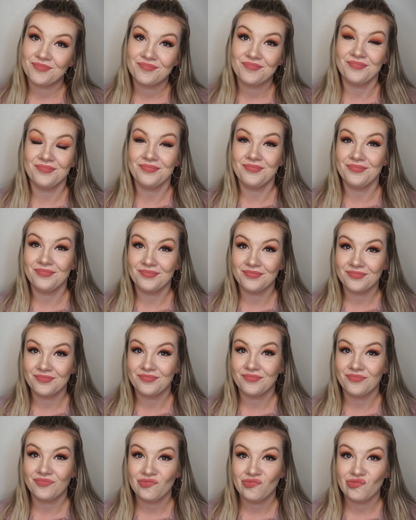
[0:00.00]

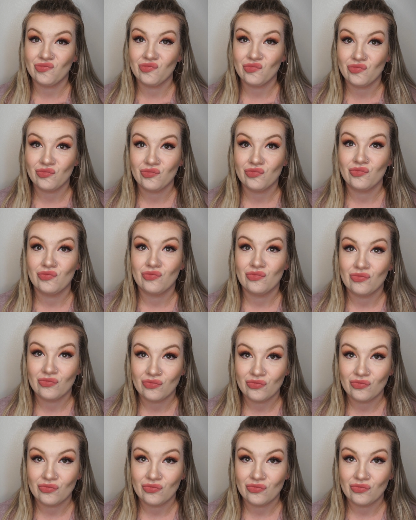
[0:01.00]
(silence)